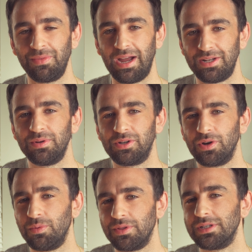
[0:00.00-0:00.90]
I do
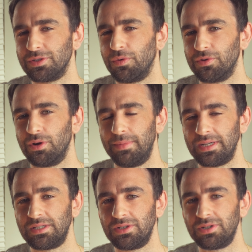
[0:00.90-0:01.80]
agree with his overall
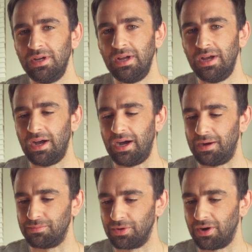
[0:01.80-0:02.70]
message
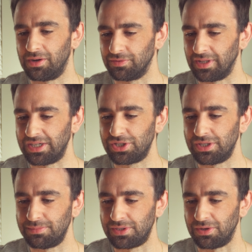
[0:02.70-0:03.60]
regarding relationships.